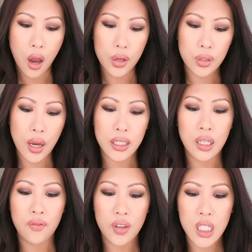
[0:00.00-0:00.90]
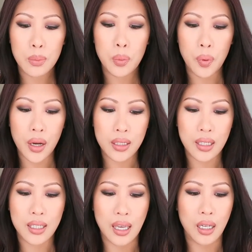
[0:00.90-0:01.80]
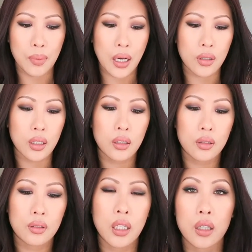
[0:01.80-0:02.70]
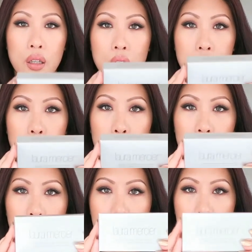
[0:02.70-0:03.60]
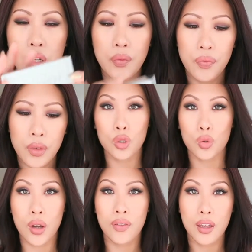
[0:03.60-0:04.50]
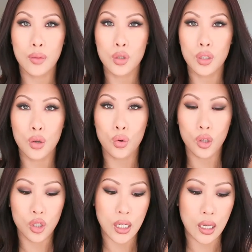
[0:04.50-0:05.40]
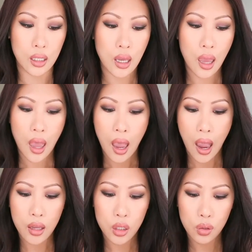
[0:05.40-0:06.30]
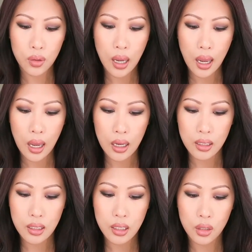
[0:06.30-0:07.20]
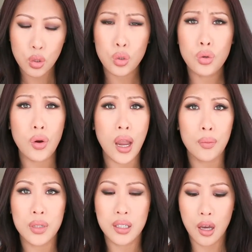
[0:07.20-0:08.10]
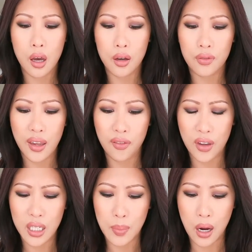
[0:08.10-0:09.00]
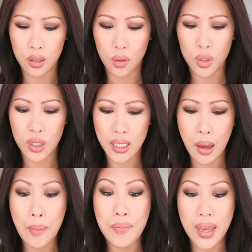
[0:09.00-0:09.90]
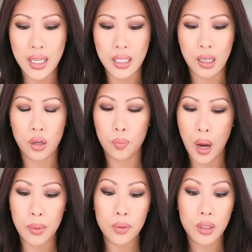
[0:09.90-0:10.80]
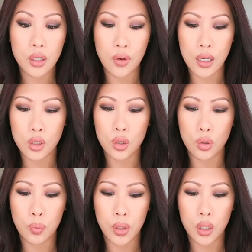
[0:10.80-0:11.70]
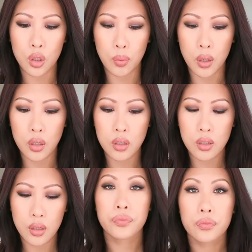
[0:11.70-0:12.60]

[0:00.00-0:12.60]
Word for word: I also got the Invisible Pressed Setting Powder in like the universal. Ooh, I feel like I'm turning orange again. And you get two grams of a face powder, which is amazing. Probably really great to put it in your purse.